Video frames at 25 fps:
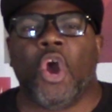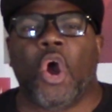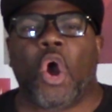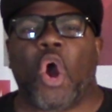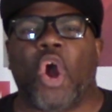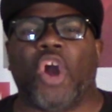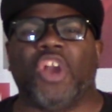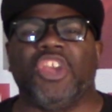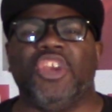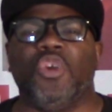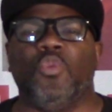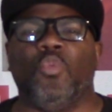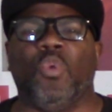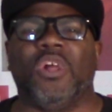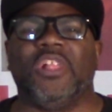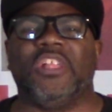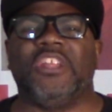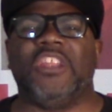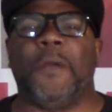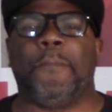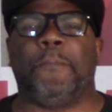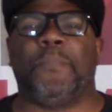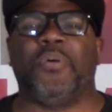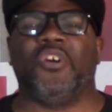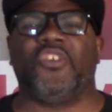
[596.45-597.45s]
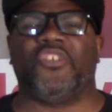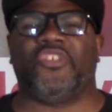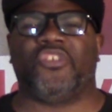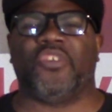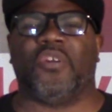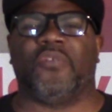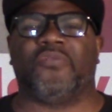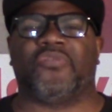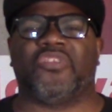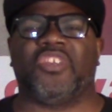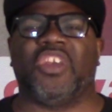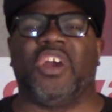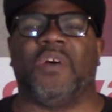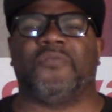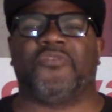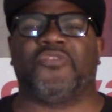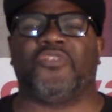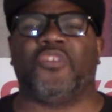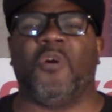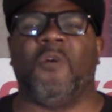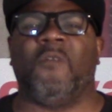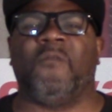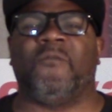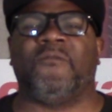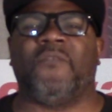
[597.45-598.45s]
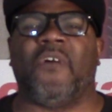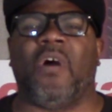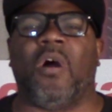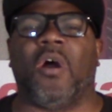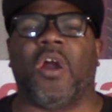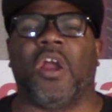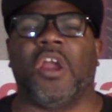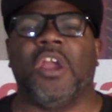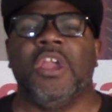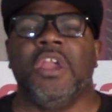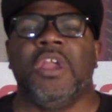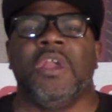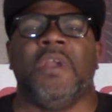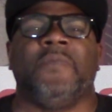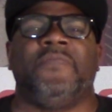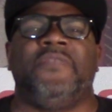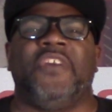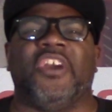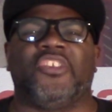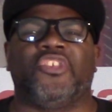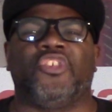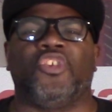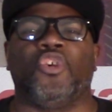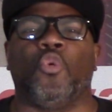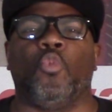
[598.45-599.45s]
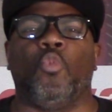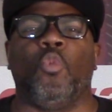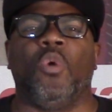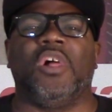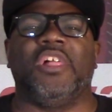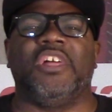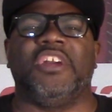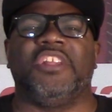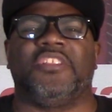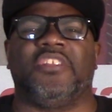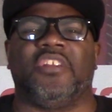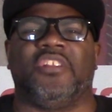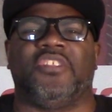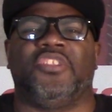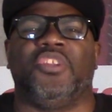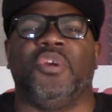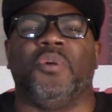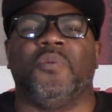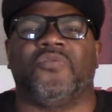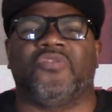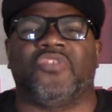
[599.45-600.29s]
Are you willing to push yourself so far that you're willing to do